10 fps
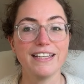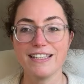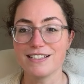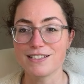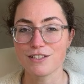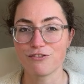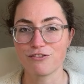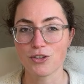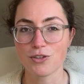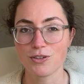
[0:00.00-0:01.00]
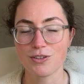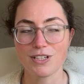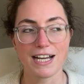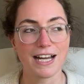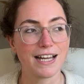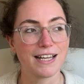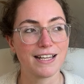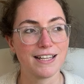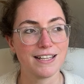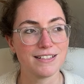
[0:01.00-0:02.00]
is fun
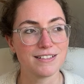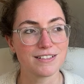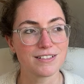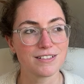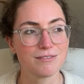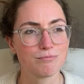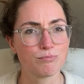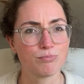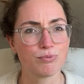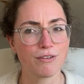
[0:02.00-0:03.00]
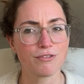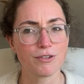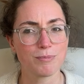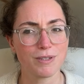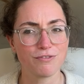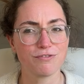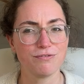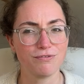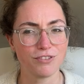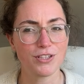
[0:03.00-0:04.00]
and preferably
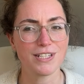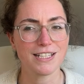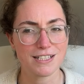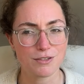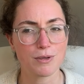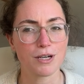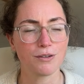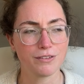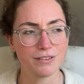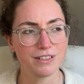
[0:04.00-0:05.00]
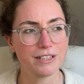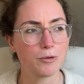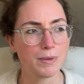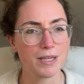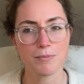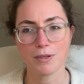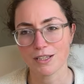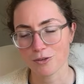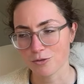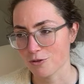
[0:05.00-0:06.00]
funny as well in a little bit, but
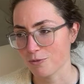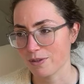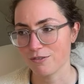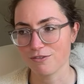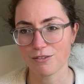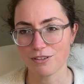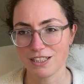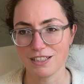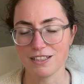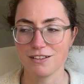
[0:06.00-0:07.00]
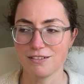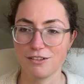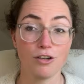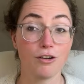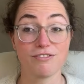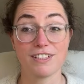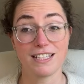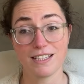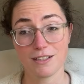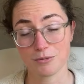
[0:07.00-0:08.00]
it can also be very
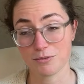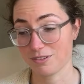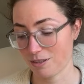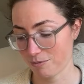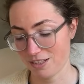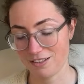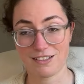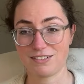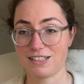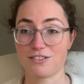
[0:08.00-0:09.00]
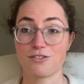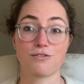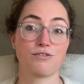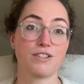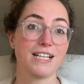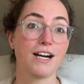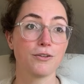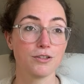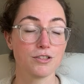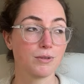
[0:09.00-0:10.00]
lovely. Or I mean, that's just free
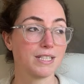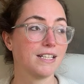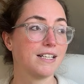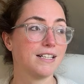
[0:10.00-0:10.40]
how you do it.